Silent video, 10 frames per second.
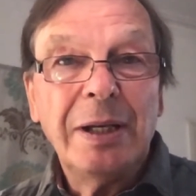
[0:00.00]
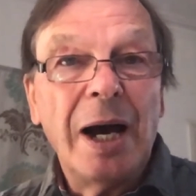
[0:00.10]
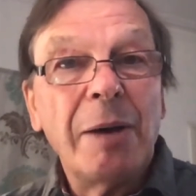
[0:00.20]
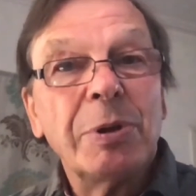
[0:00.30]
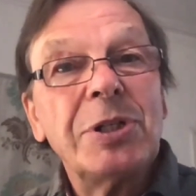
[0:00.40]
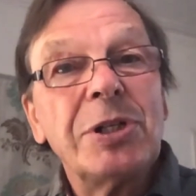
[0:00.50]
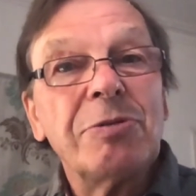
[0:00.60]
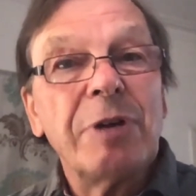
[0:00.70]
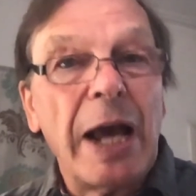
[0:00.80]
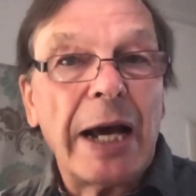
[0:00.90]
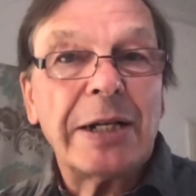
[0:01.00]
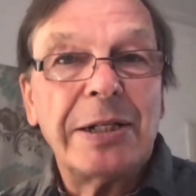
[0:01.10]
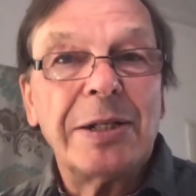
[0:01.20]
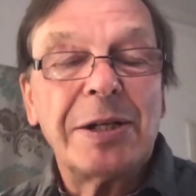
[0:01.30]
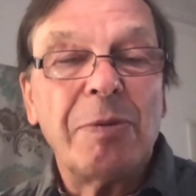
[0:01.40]
I wanted to react
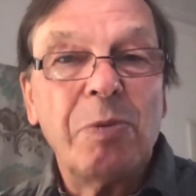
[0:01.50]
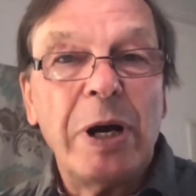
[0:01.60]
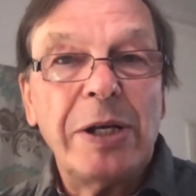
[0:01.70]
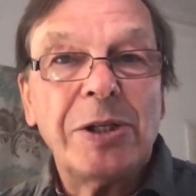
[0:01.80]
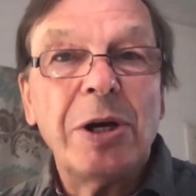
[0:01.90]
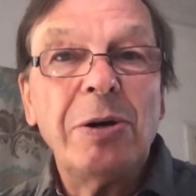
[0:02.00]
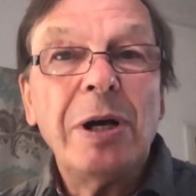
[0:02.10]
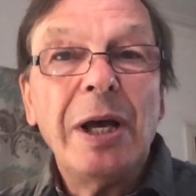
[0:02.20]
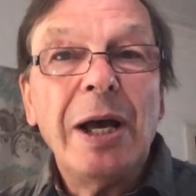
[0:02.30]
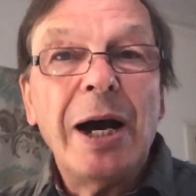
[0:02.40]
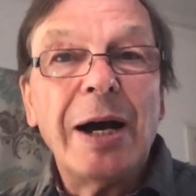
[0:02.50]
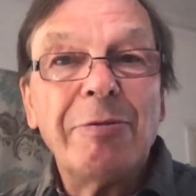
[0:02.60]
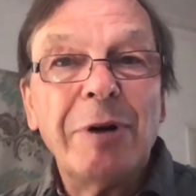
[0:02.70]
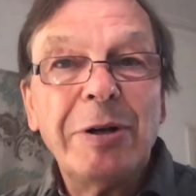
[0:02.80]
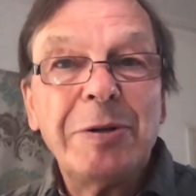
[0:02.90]
in some way, so I
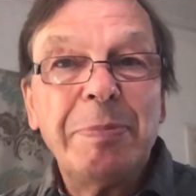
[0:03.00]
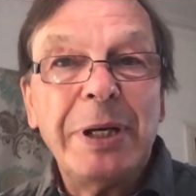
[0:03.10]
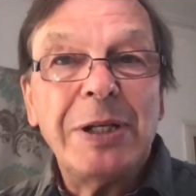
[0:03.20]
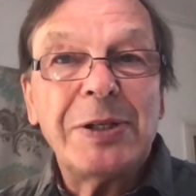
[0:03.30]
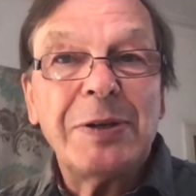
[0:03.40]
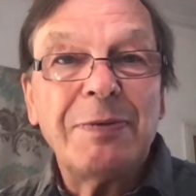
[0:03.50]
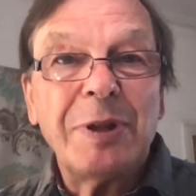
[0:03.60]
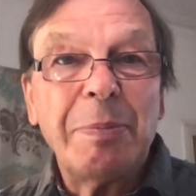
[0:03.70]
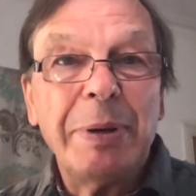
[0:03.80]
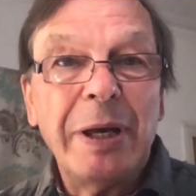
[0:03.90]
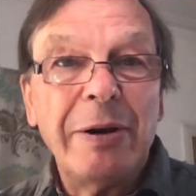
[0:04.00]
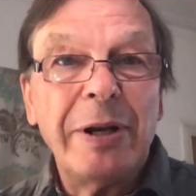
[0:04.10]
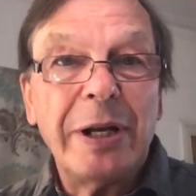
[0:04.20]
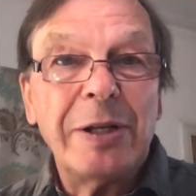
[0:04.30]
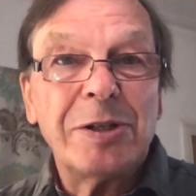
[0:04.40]
wrote a piece for the
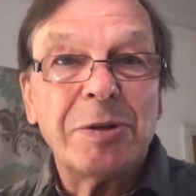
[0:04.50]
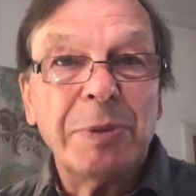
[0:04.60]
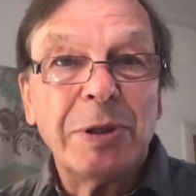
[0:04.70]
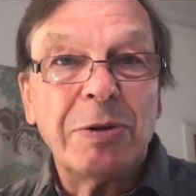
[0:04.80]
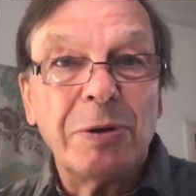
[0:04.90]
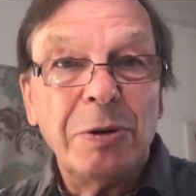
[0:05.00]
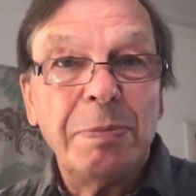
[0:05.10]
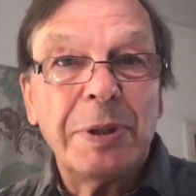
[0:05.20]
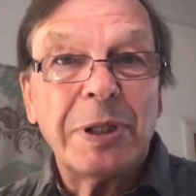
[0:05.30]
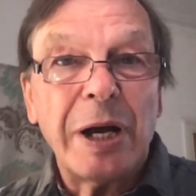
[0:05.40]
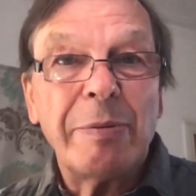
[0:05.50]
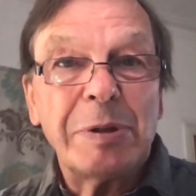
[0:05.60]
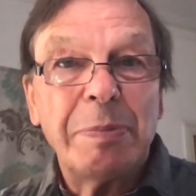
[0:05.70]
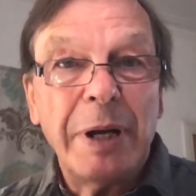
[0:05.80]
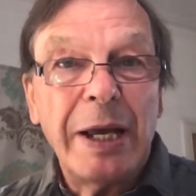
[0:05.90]
period instrument group that I
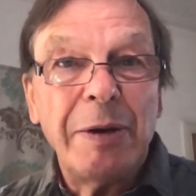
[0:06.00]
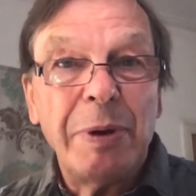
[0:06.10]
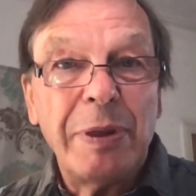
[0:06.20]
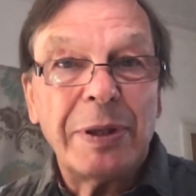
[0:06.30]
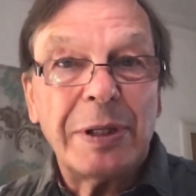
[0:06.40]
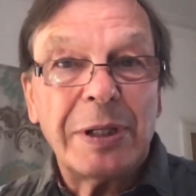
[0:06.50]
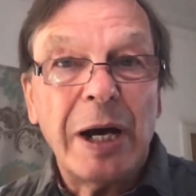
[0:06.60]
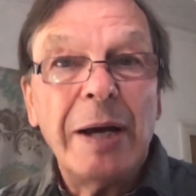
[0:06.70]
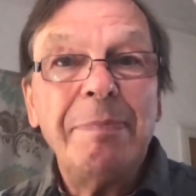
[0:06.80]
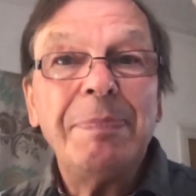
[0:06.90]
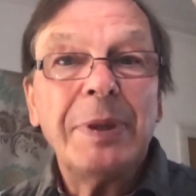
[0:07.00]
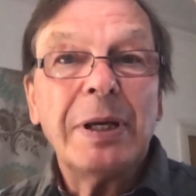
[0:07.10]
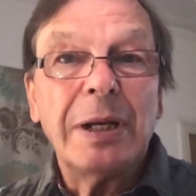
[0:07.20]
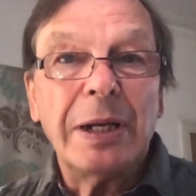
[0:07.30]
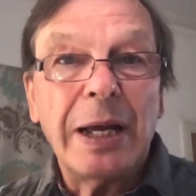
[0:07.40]
was playing with at the time,
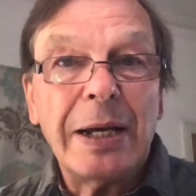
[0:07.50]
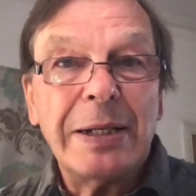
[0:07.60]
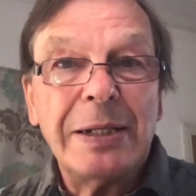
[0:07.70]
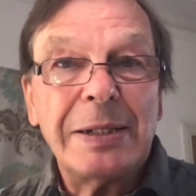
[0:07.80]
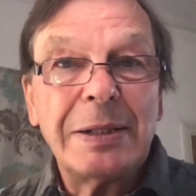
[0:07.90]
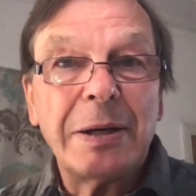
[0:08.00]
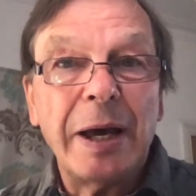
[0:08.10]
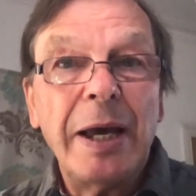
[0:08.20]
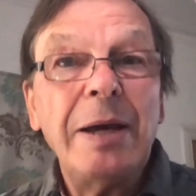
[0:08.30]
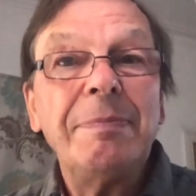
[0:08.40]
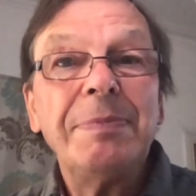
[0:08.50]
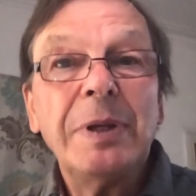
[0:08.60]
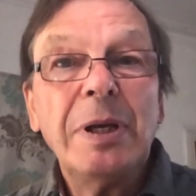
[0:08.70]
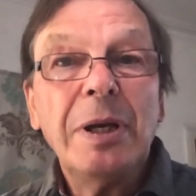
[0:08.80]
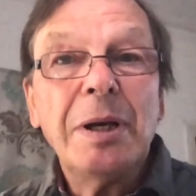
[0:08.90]
L'Indiscret,
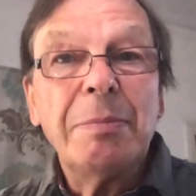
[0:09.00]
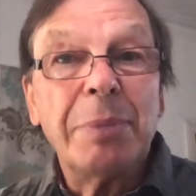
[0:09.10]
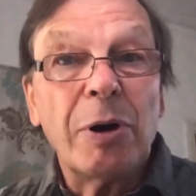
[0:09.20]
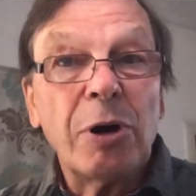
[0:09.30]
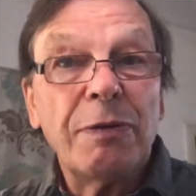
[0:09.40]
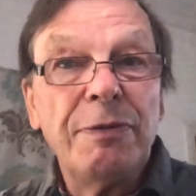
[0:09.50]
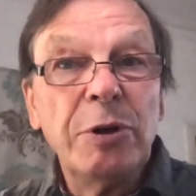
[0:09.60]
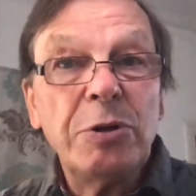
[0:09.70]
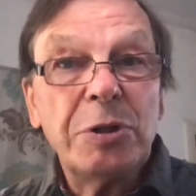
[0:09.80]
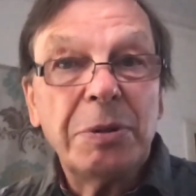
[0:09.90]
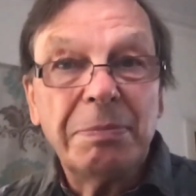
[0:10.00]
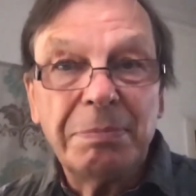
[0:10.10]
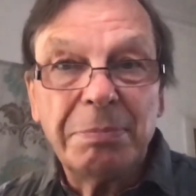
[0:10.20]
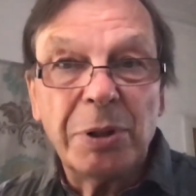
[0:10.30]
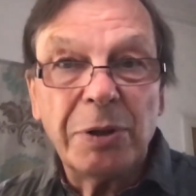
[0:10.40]
baroque flute,
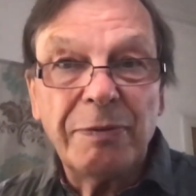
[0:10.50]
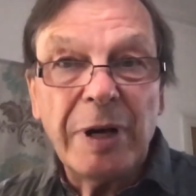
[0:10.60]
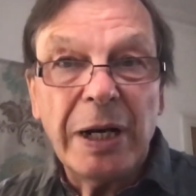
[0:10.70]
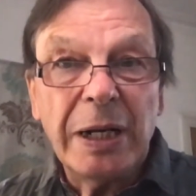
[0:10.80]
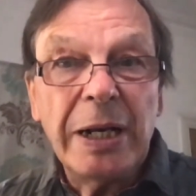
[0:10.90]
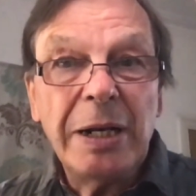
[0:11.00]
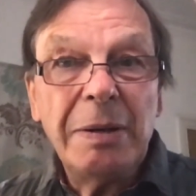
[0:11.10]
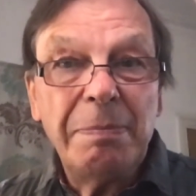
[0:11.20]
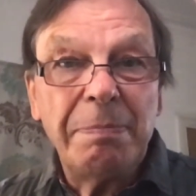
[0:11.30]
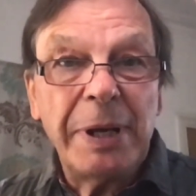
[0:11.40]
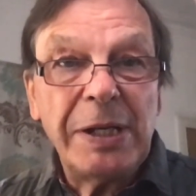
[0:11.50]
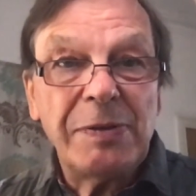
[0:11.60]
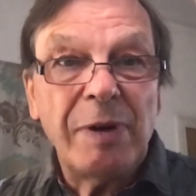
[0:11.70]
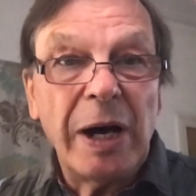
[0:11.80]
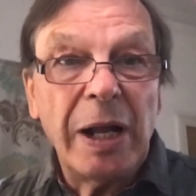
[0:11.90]
baroque violin, bass
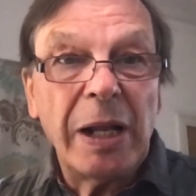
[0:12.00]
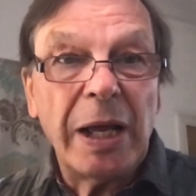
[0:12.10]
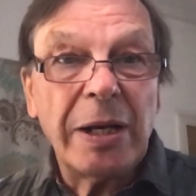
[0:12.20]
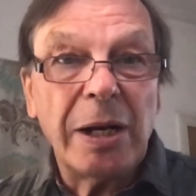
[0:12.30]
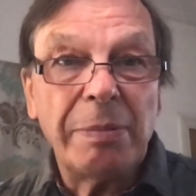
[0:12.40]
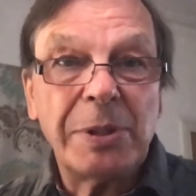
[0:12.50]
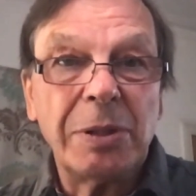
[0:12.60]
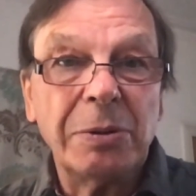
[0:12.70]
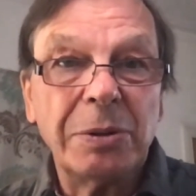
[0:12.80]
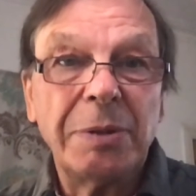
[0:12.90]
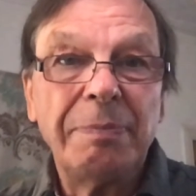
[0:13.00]
viol and harpsichord.